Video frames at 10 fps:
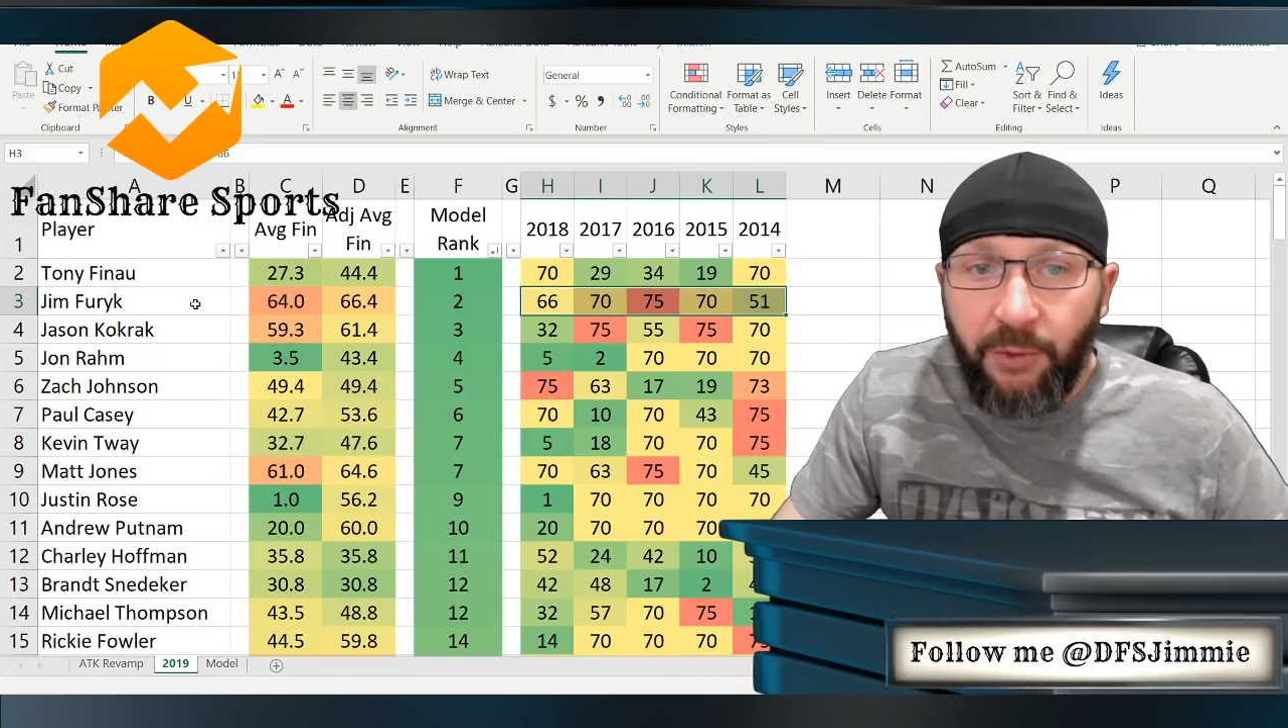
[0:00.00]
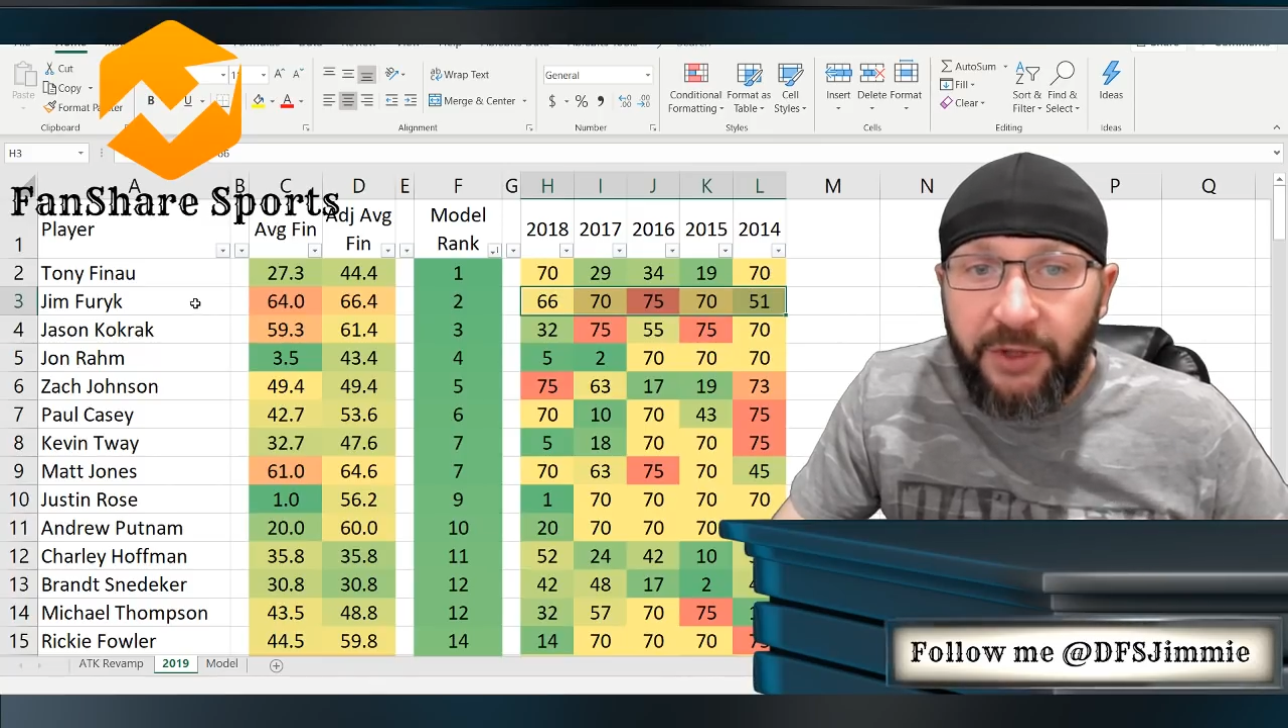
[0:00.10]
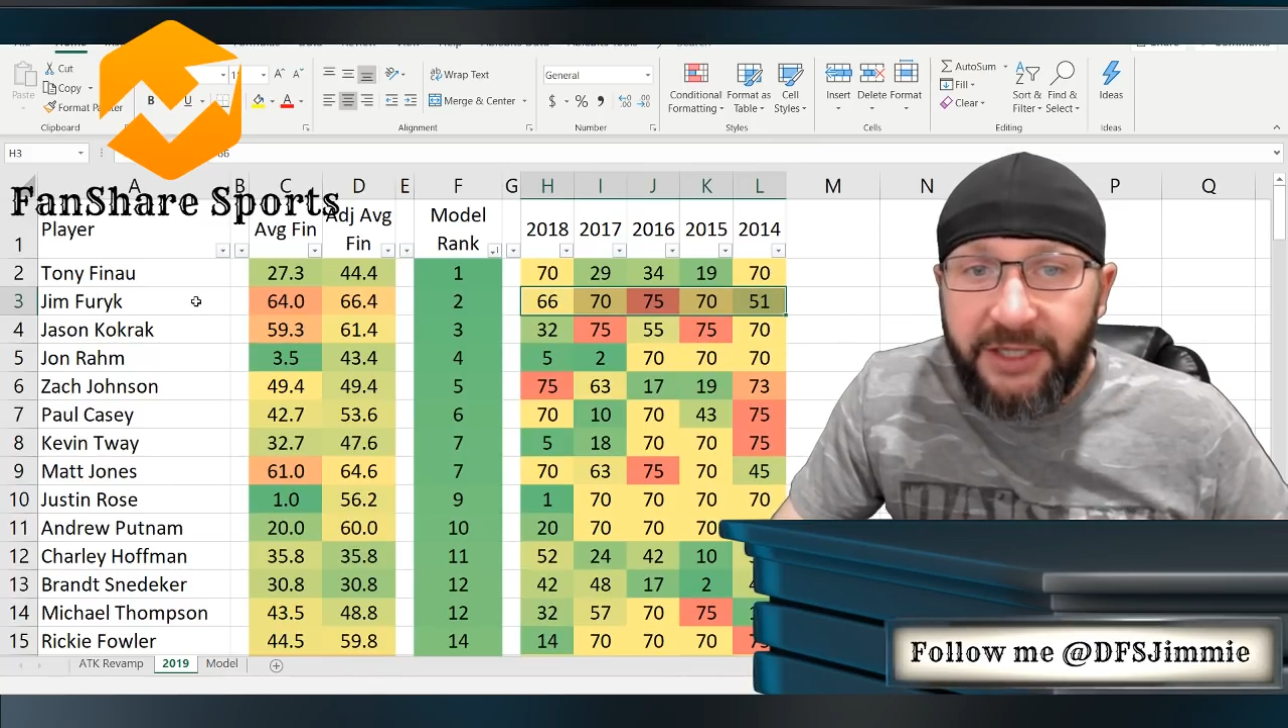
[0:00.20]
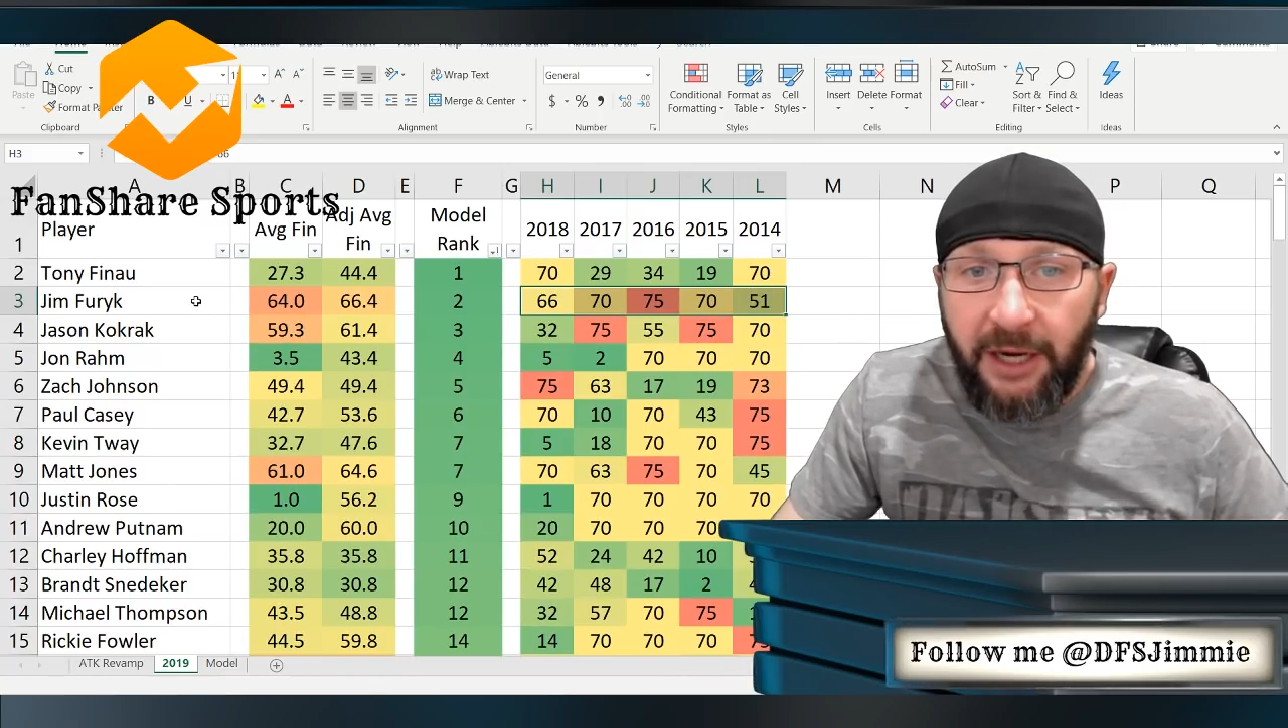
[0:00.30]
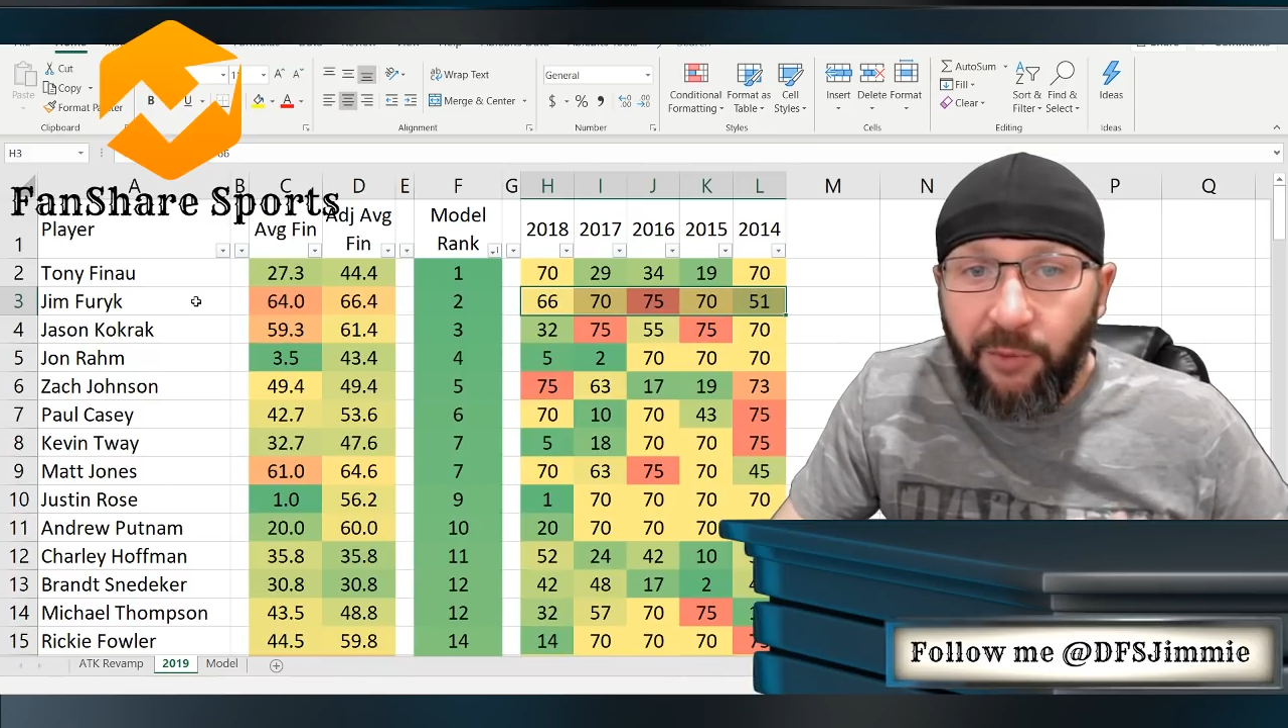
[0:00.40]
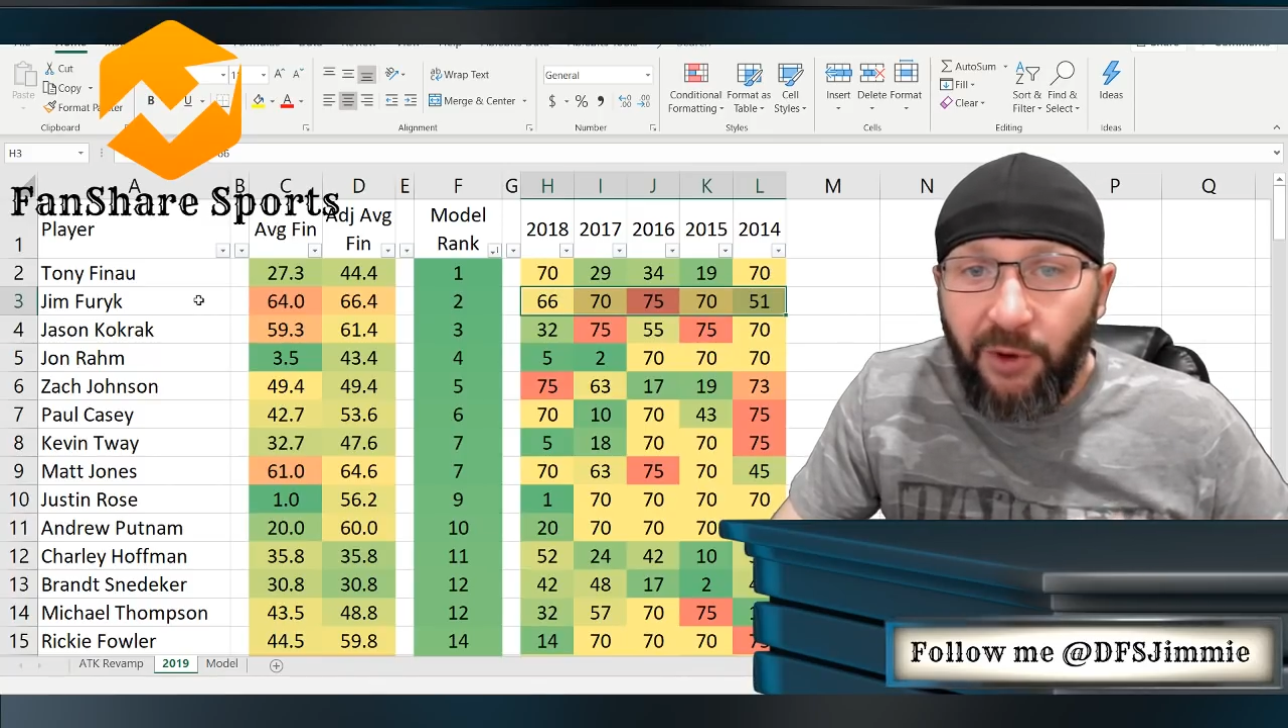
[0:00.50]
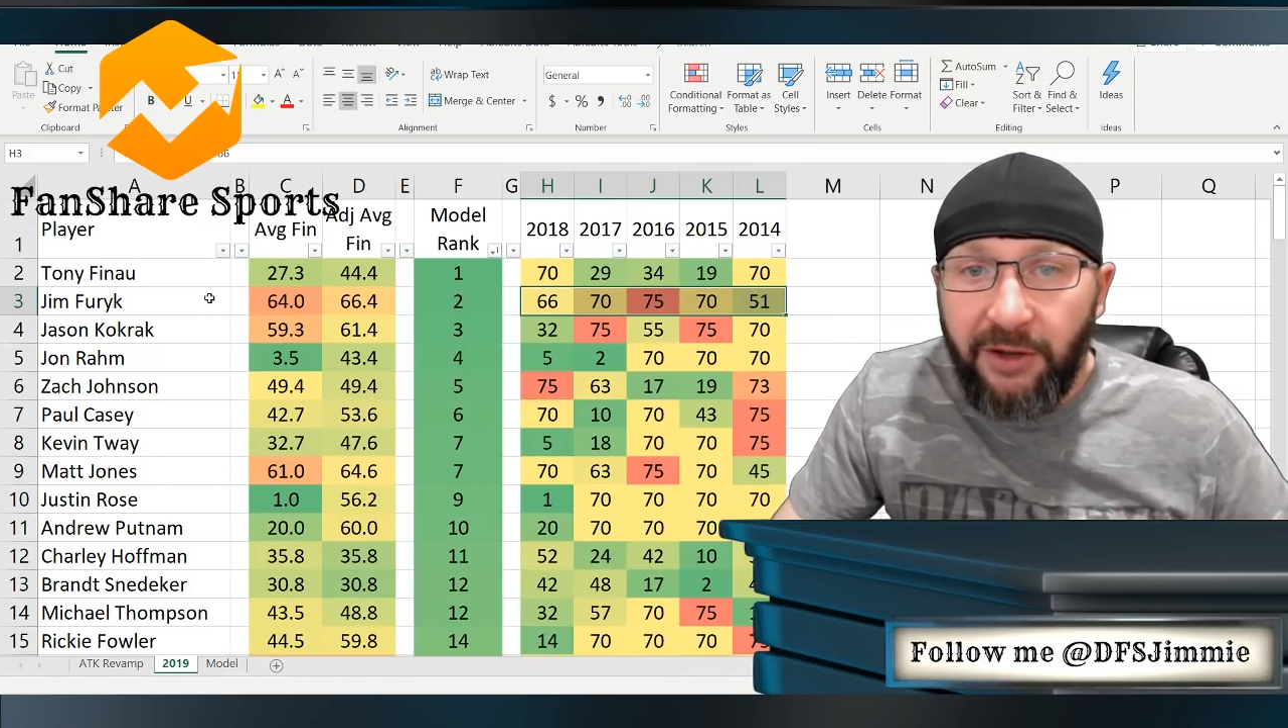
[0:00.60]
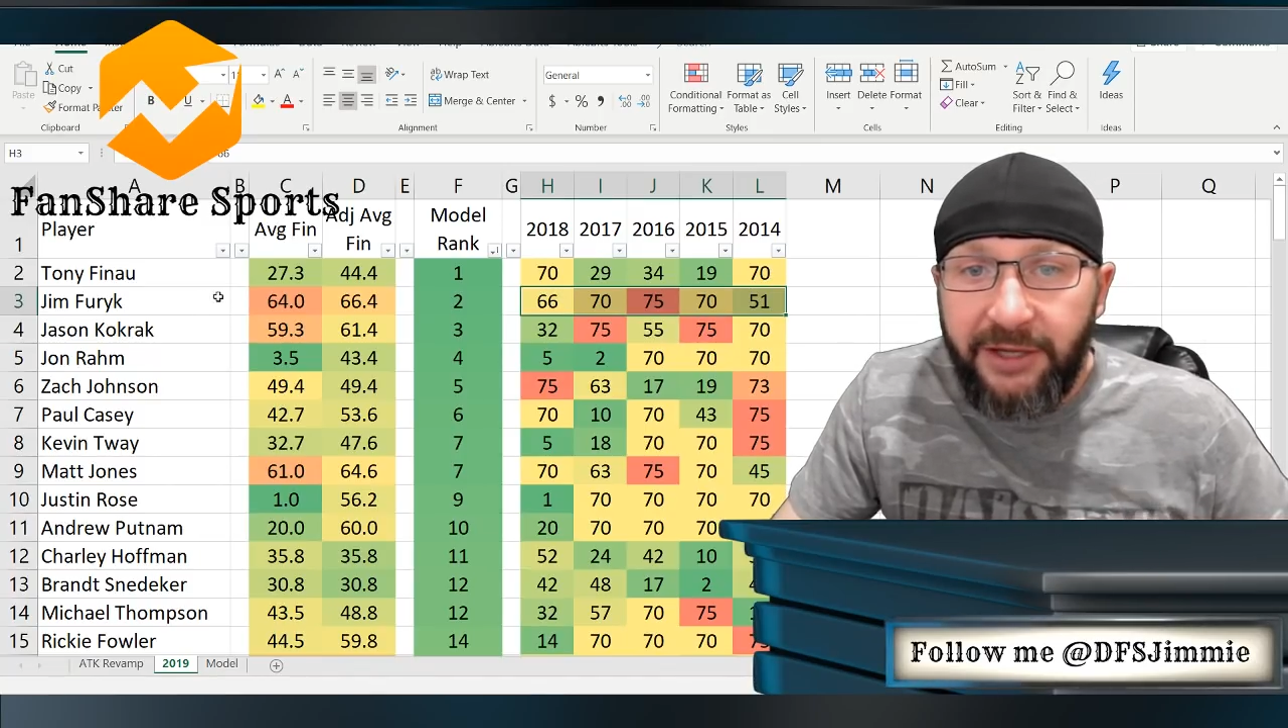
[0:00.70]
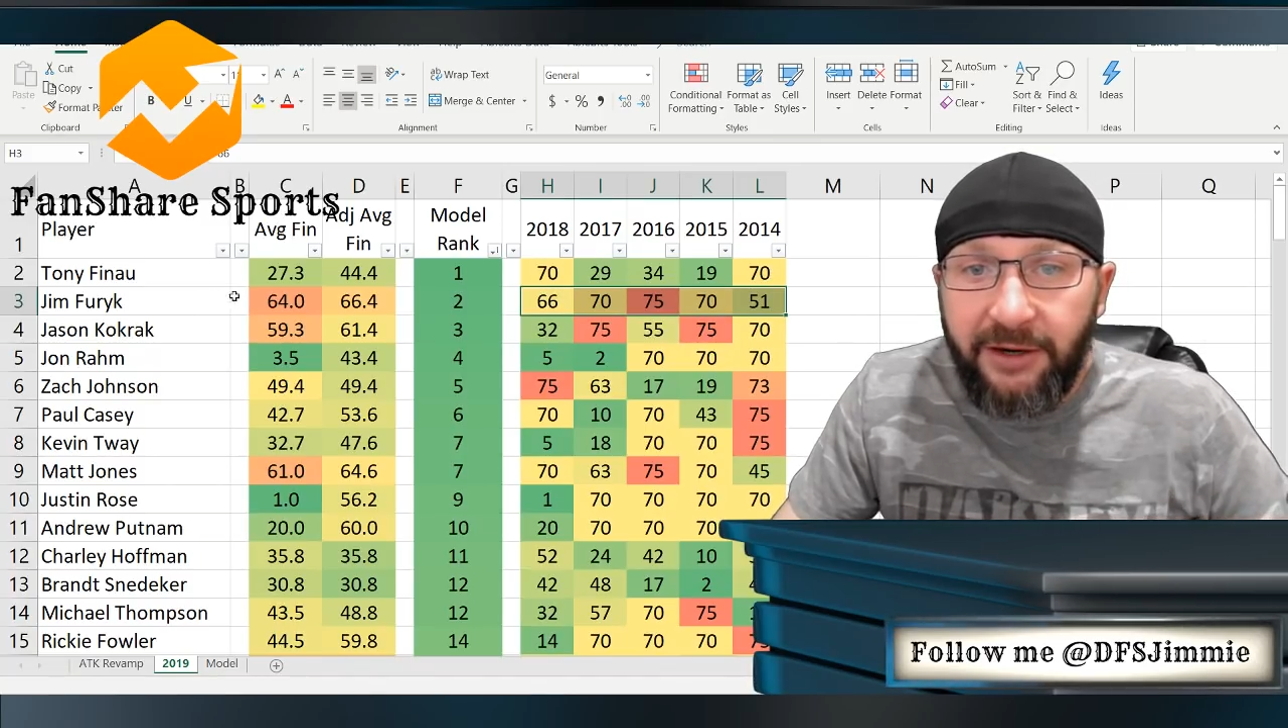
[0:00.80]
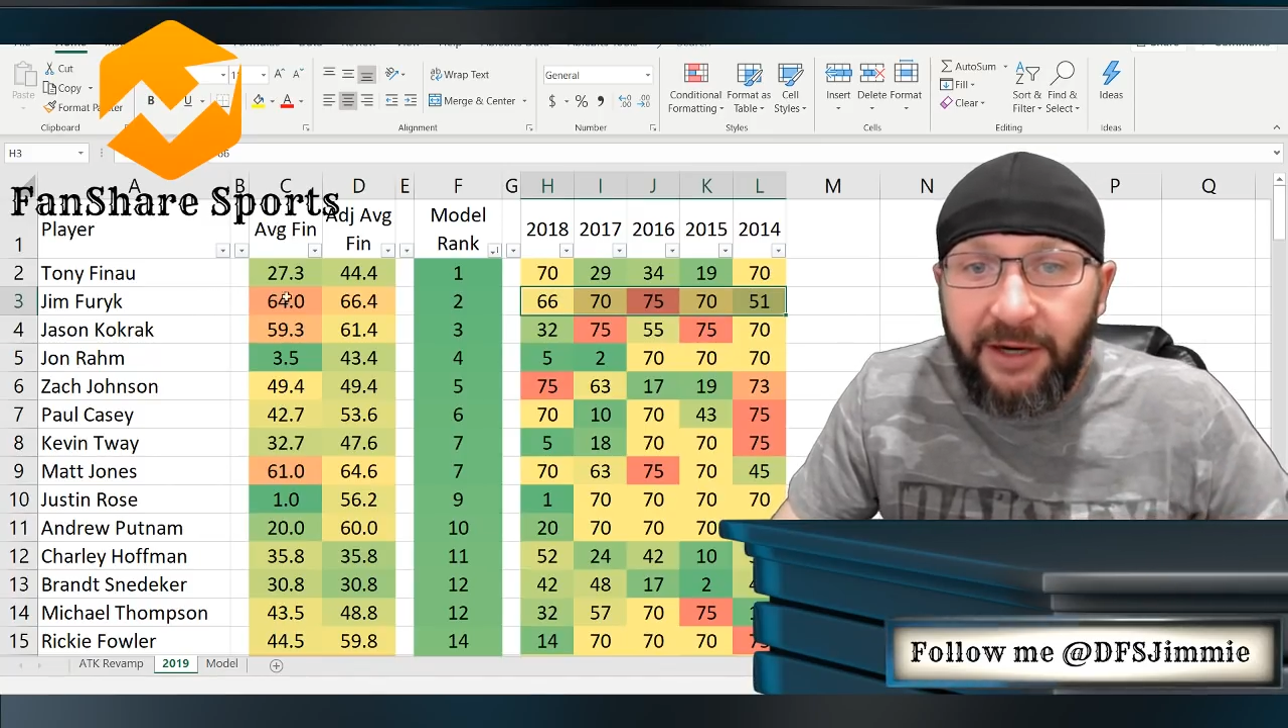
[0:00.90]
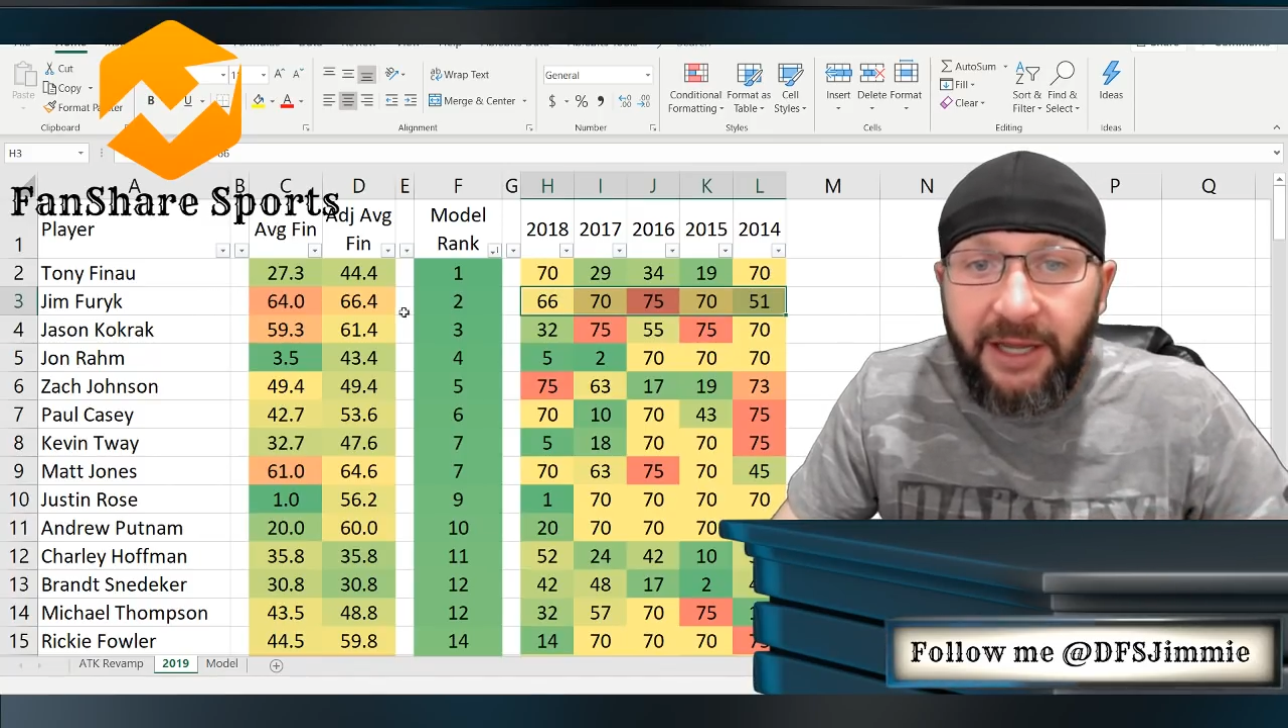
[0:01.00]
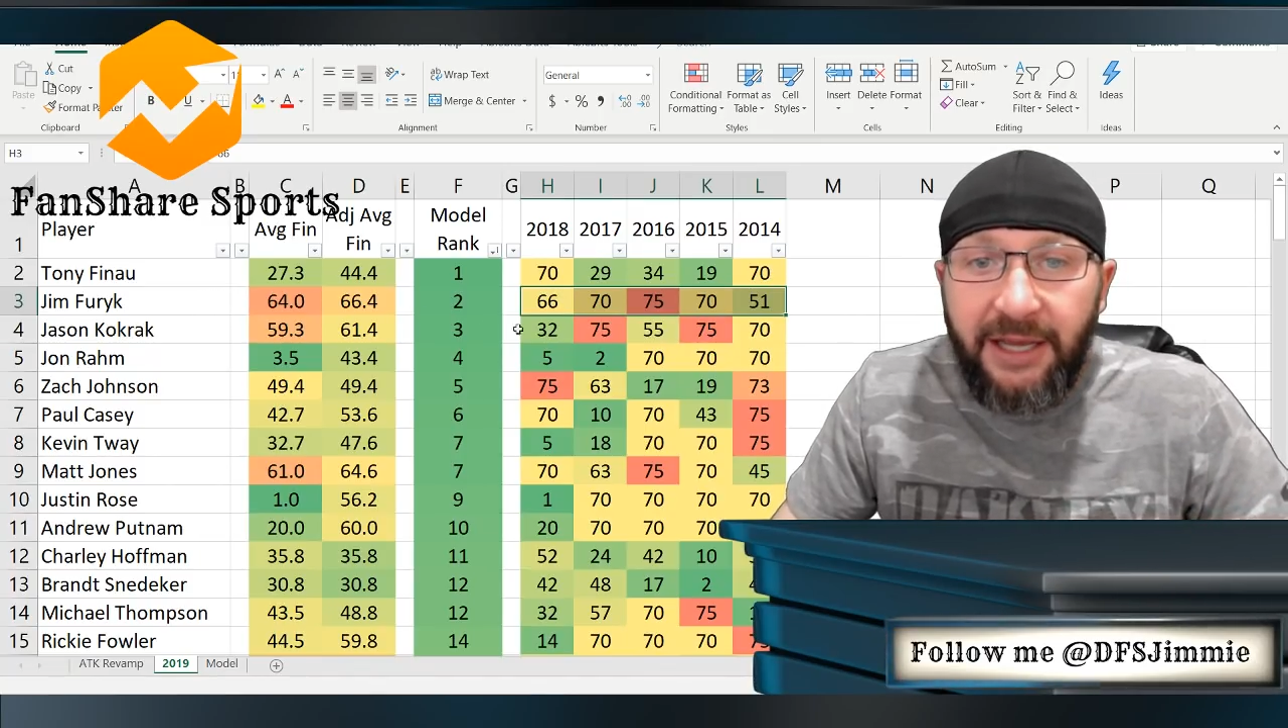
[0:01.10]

would set up well here,